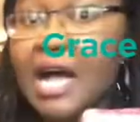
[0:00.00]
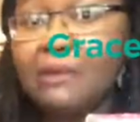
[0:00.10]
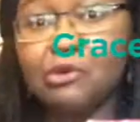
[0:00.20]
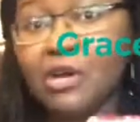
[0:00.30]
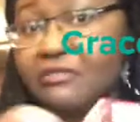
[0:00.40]

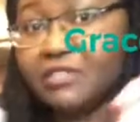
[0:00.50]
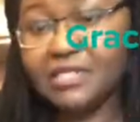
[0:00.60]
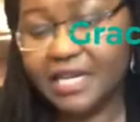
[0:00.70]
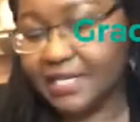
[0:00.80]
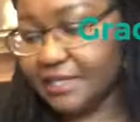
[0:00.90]
I'm not
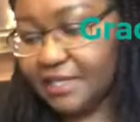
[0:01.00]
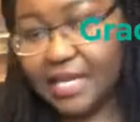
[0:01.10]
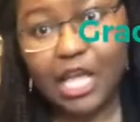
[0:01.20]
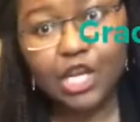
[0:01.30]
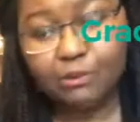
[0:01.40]
advertising
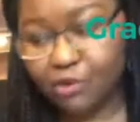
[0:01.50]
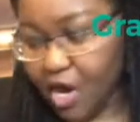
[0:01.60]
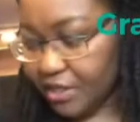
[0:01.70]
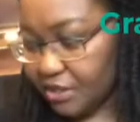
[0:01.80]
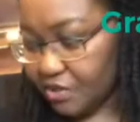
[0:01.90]
any
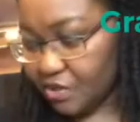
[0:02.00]
brand.